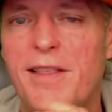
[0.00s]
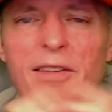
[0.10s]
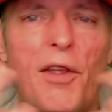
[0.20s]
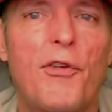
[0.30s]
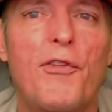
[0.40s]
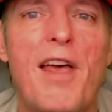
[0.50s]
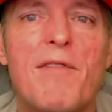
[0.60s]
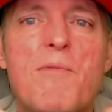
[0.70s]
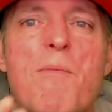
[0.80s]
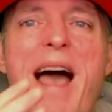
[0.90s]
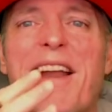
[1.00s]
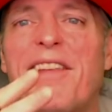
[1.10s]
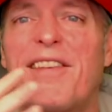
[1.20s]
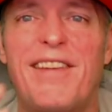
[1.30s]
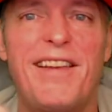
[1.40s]
This is a 7
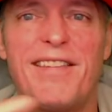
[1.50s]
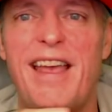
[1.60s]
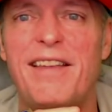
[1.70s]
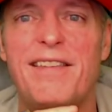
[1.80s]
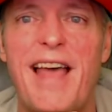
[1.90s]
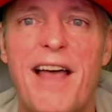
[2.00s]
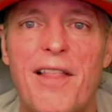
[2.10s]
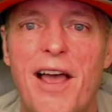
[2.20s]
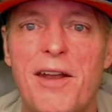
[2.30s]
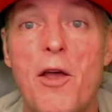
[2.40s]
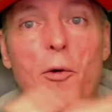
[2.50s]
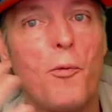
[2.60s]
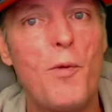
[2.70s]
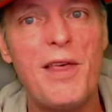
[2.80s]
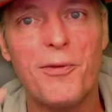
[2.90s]
mana 6/8 stat line
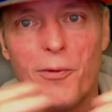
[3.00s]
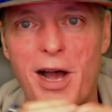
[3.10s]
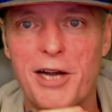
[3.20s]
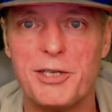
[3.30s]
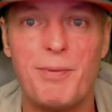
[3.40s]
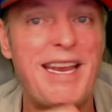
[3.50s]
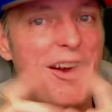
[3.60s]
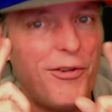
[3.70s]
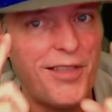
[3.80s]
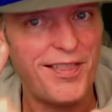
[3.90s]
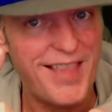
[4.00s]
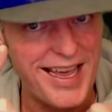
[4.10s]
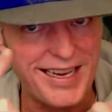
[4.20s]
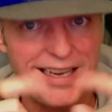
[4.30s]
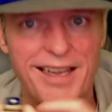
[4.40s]
with Rush, but here's the
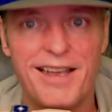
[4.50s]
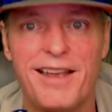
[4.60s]
thing.